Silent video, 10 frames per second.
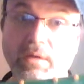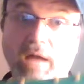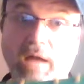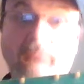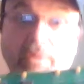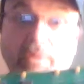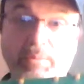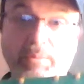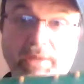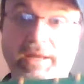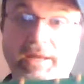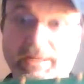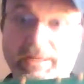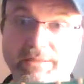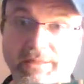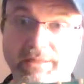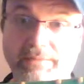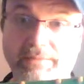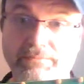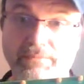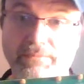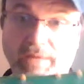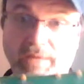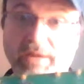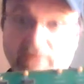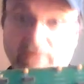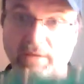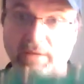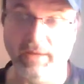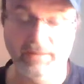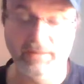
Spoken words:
I'm going to be playing Eyes today. I guarantee you that.